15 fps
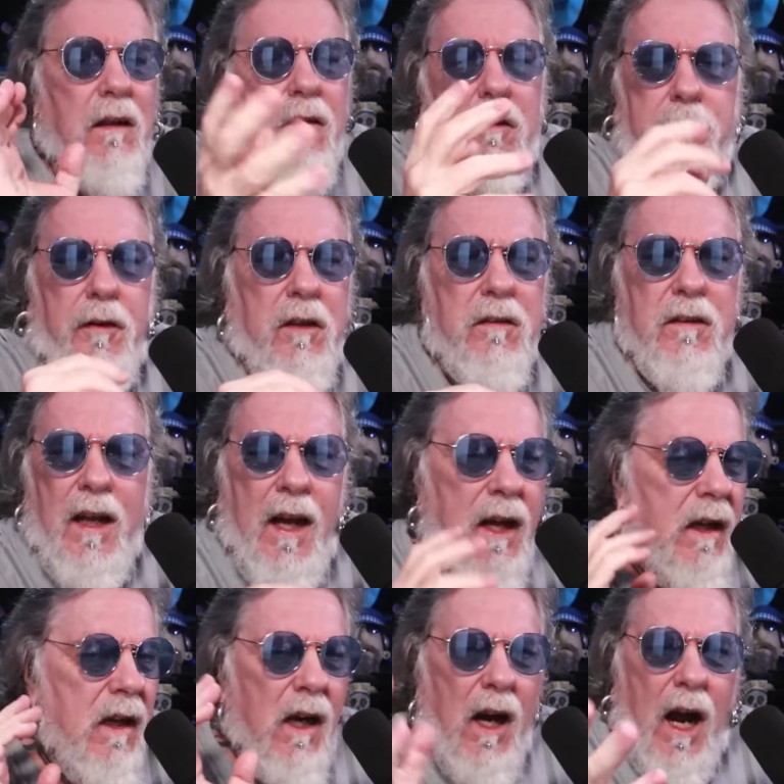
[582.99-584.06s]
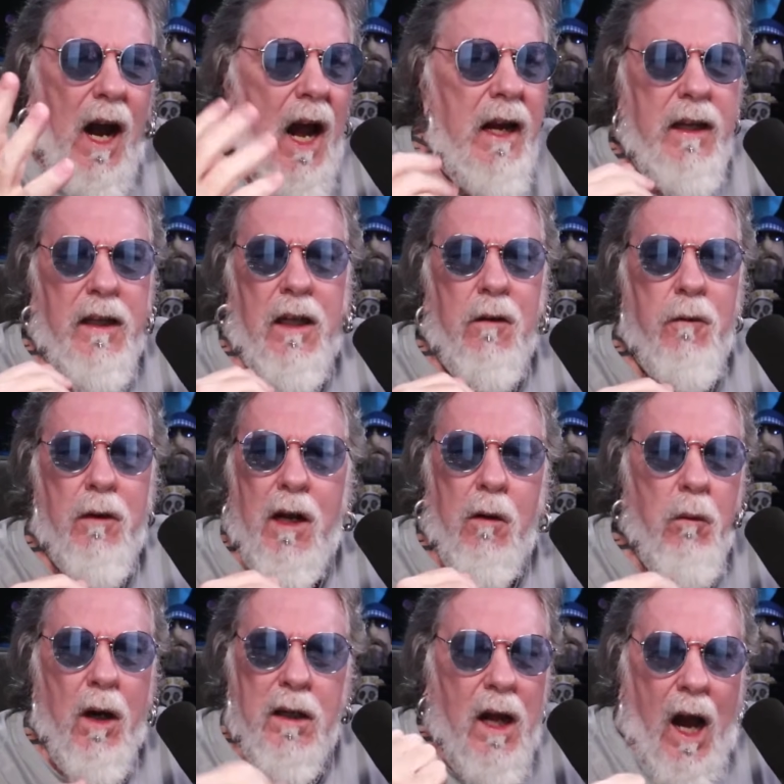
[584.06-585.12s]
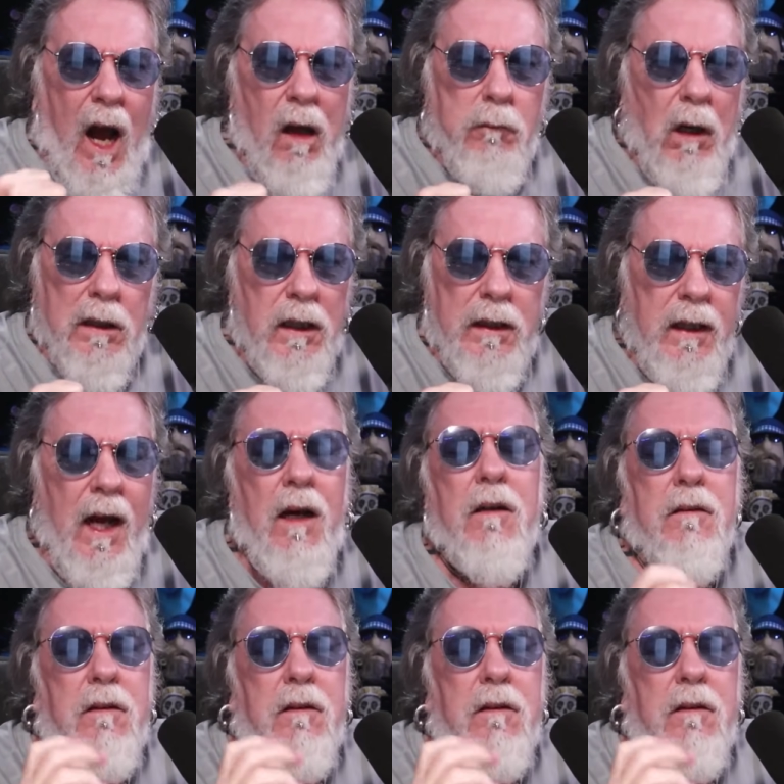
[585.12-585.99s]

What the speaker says: the first day, I didn't get what I want. I want it now.